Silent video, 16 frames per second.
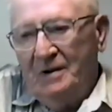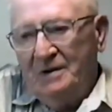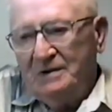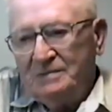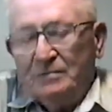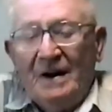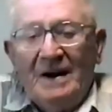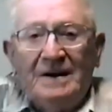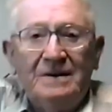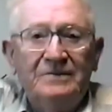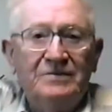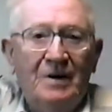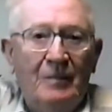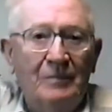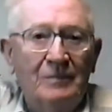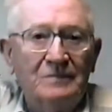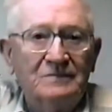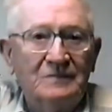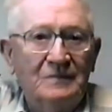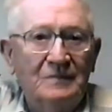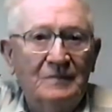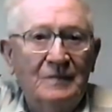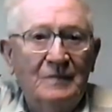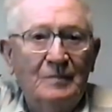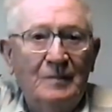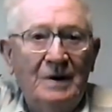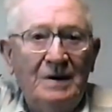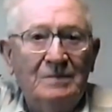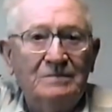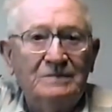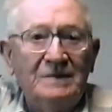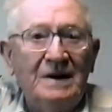made something. Made
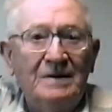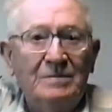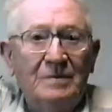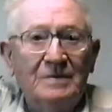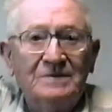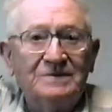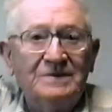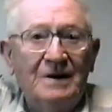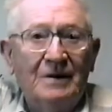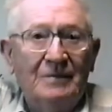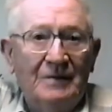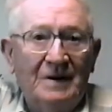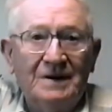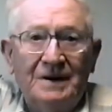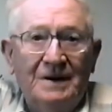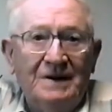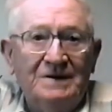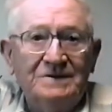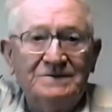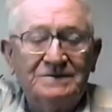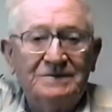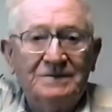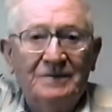them themselves, I guess.